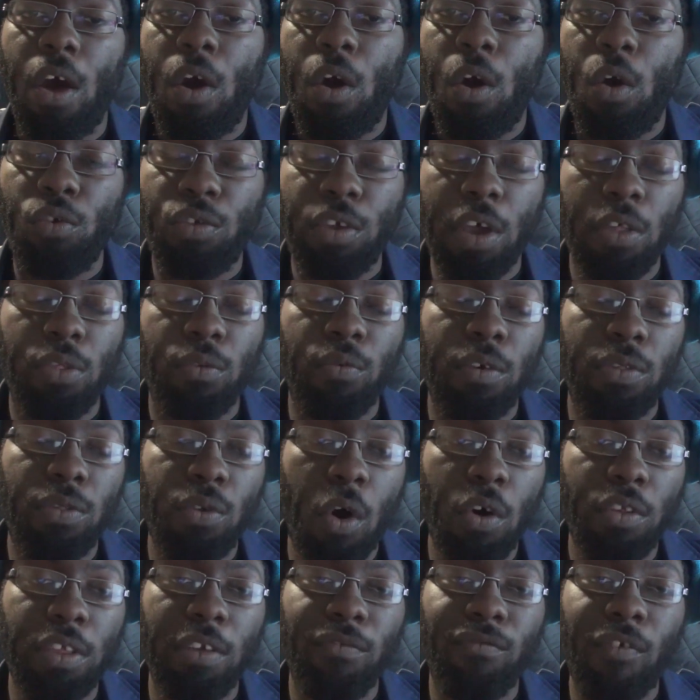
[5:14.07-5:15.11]
Hotels and
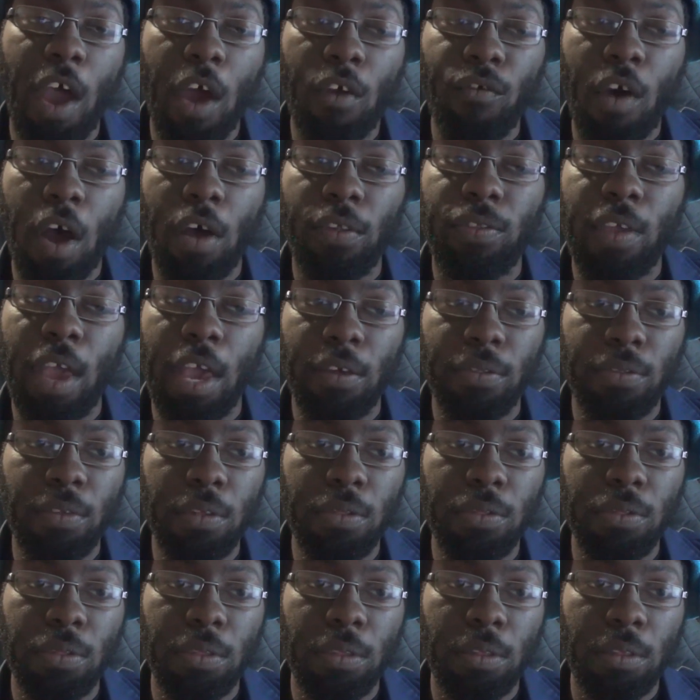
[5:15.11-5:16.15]
Resort in Round Rock,
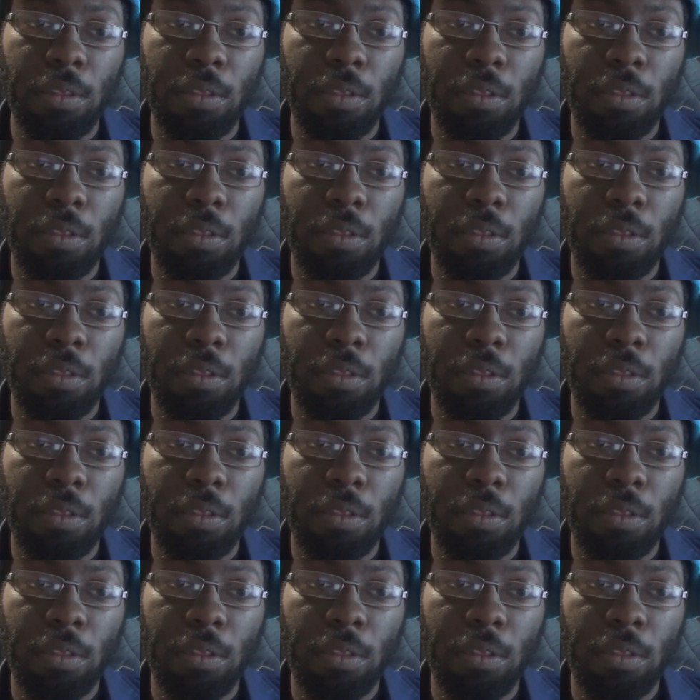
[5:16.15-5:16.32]
Texas.